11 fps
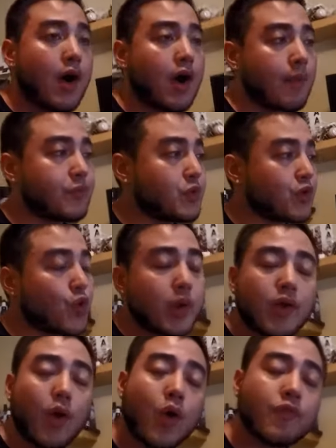do a
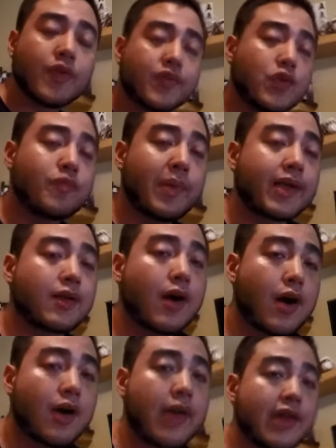quick overview of my
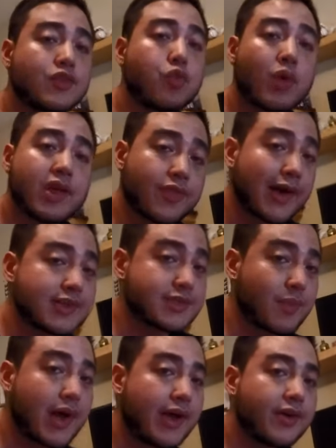car at
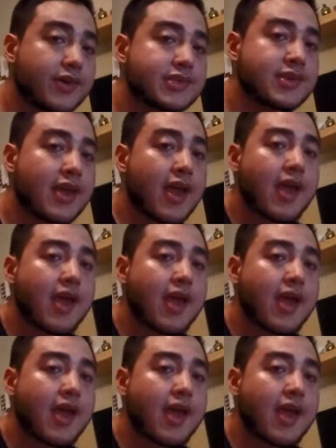20,000 miles.